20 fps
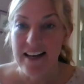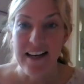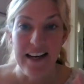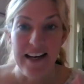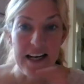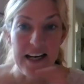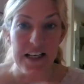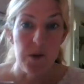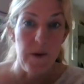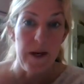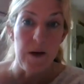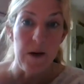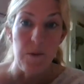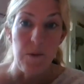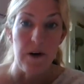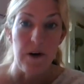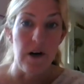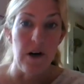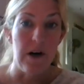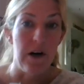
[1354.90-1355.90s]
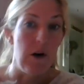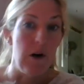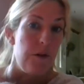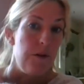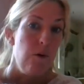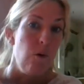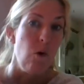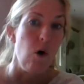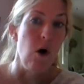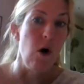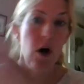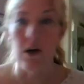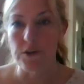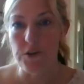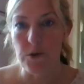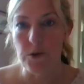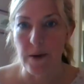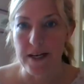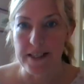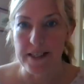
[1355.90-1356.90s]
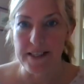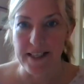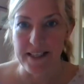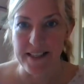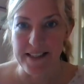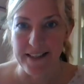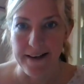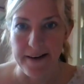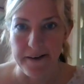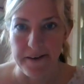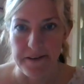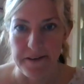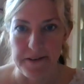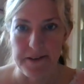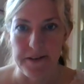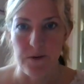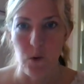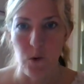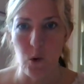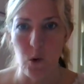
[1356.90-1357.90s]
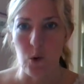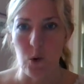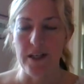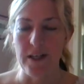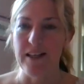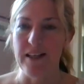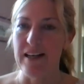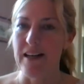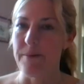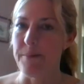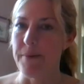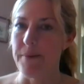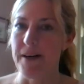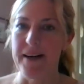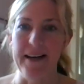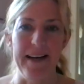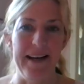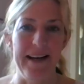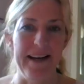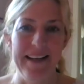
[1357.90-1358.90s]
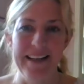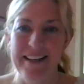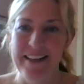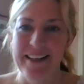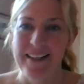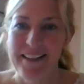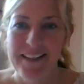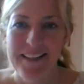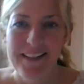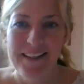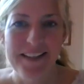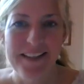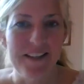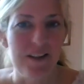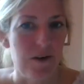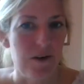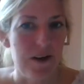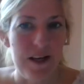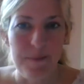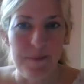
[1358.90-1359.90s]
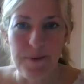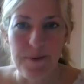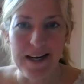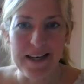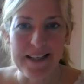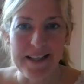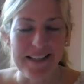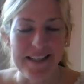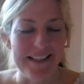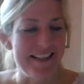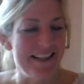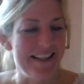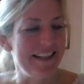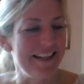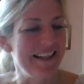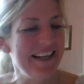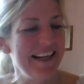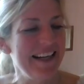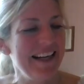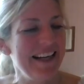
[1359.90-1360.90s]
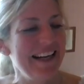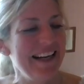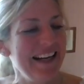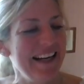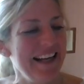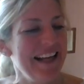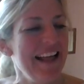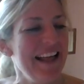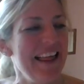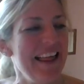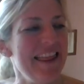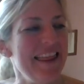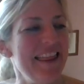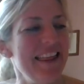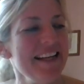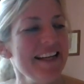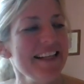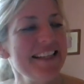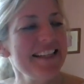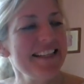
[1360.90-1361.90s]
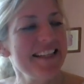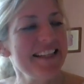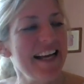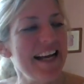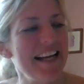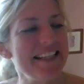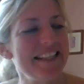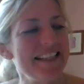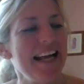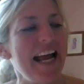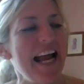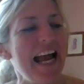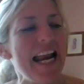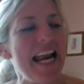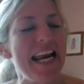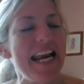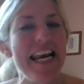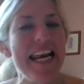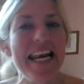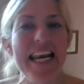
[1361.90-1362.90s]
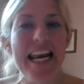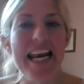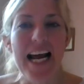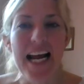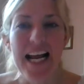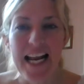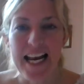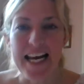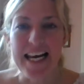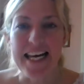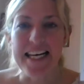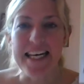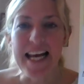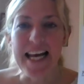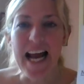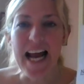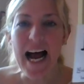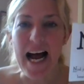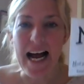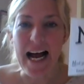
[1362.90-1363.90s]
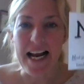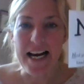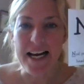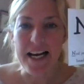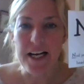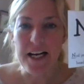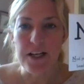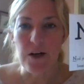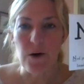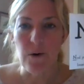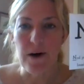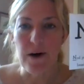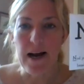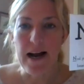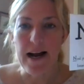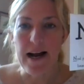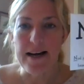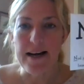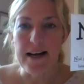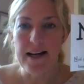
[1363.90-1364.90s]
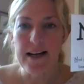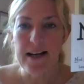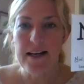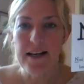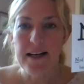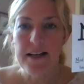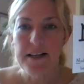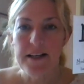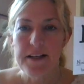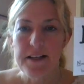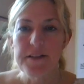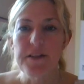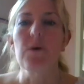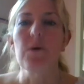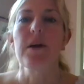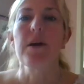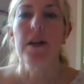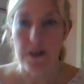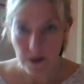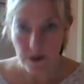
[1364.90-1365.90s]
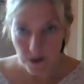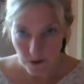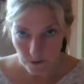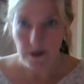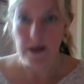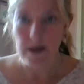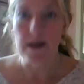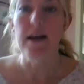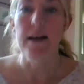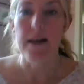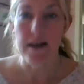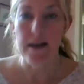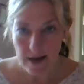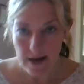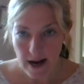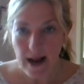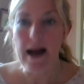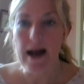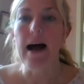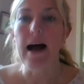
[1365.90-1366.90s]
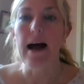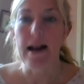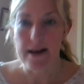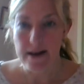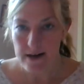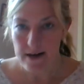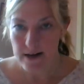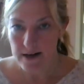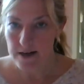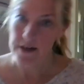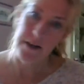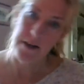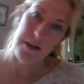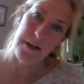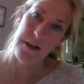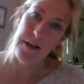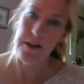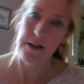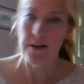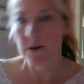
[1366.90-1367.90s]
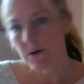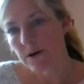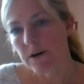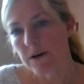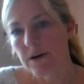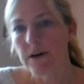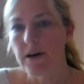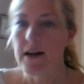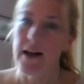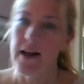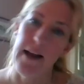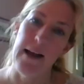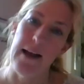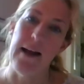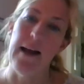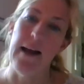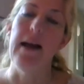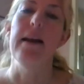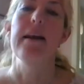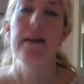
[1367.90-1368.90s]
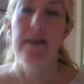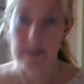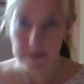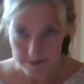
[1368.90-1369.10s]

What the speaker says: Next week we're going to go through all 26 letters. Whew, on Monday. So keep practicing. This says N, nod your head. So can you nod your head?